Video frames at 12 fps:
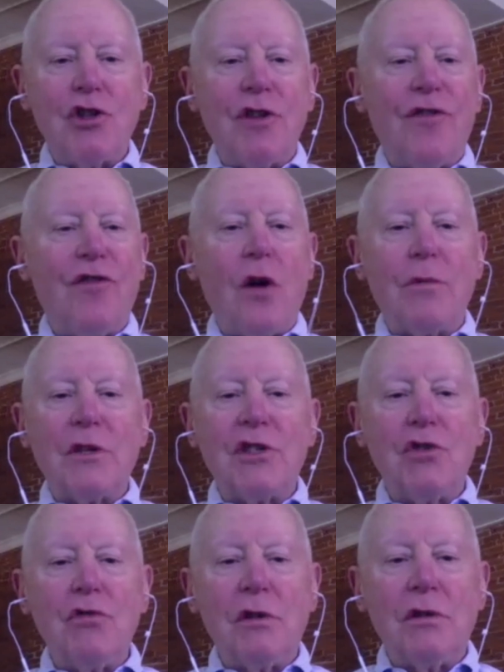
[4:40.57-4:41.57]
the
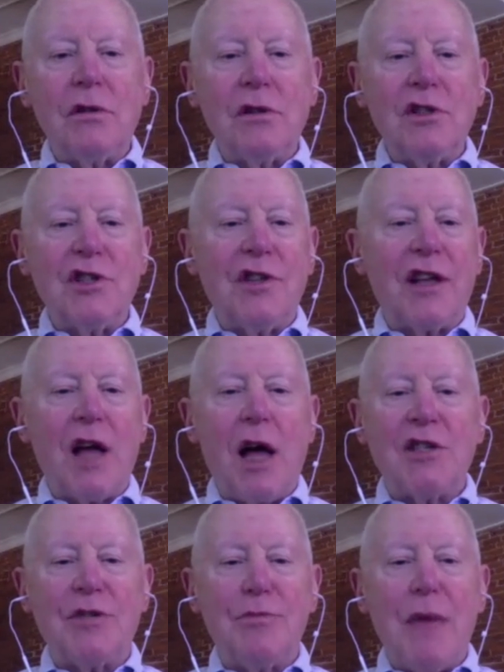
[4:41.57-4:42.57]
pharmaceuticals and the
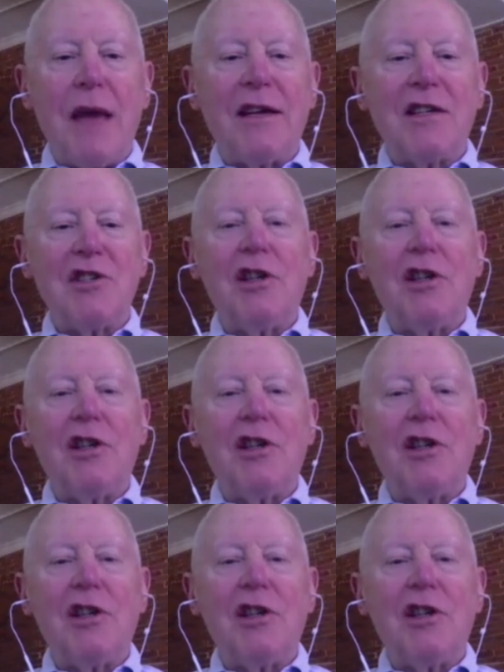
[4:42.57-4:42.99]
cosmetics